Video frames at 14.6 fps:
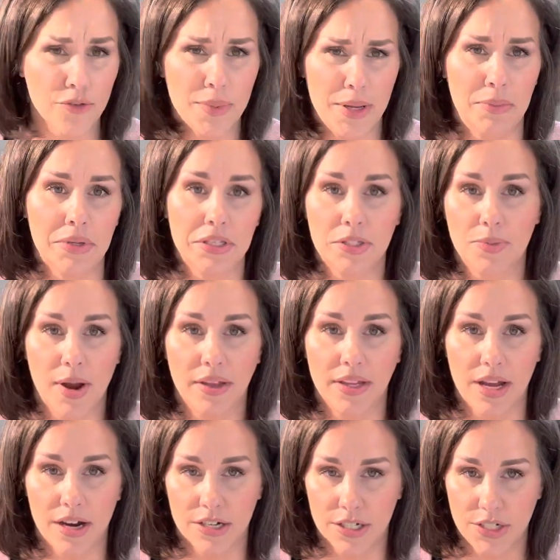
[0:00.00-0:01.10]
people, it's probably
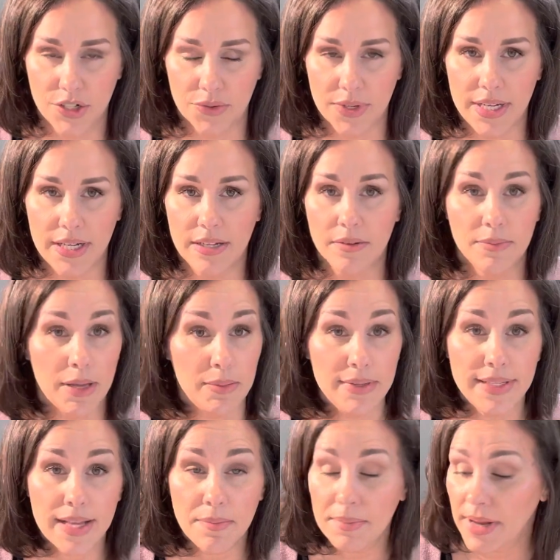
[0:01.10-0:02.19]
hard to read, and maybe
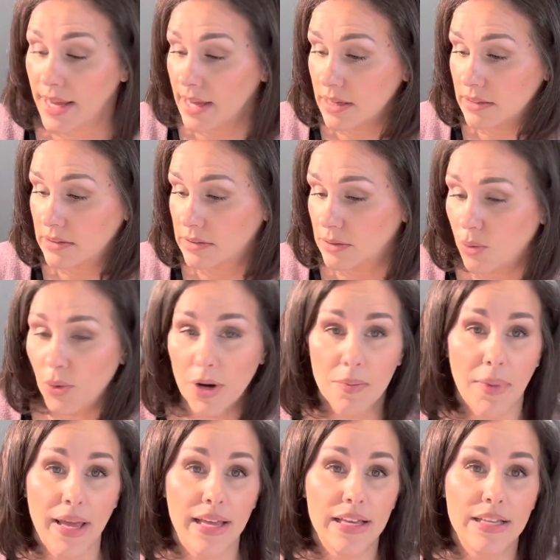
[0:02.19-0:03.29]
someday one of
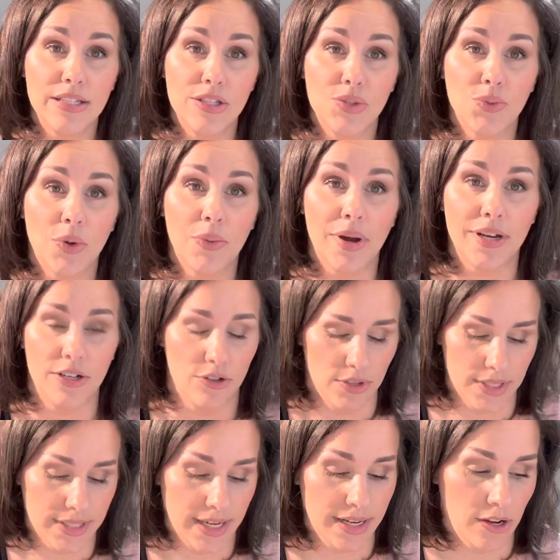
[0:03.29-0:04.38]
my kids will want to do
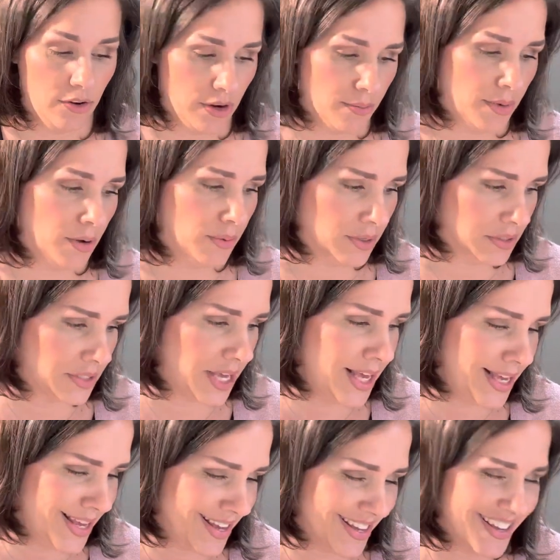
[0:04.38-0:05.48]
this. I doubt it, but we'll
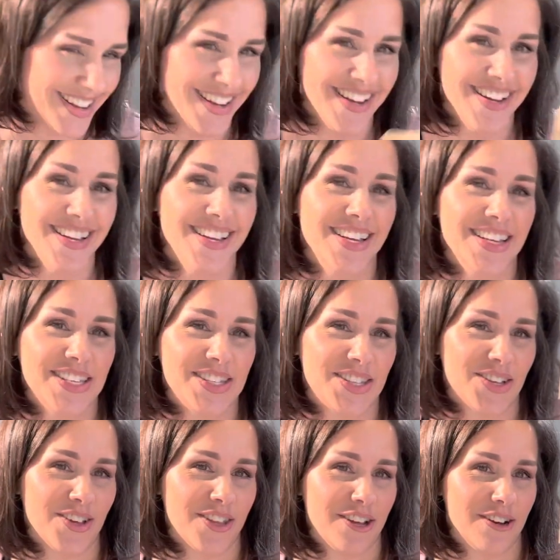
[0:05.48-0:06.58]
see.
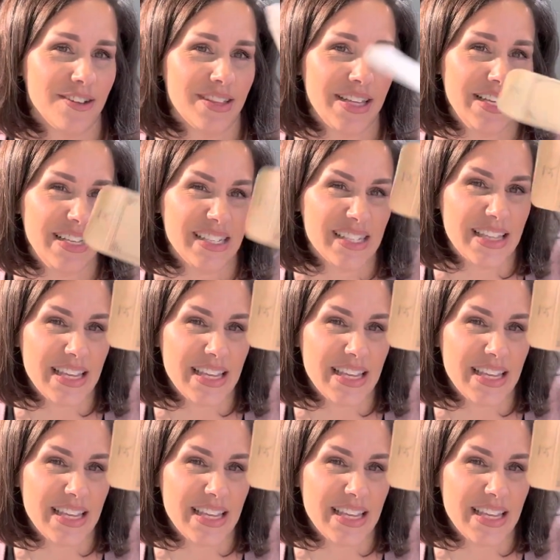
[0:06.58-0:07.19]
So they're these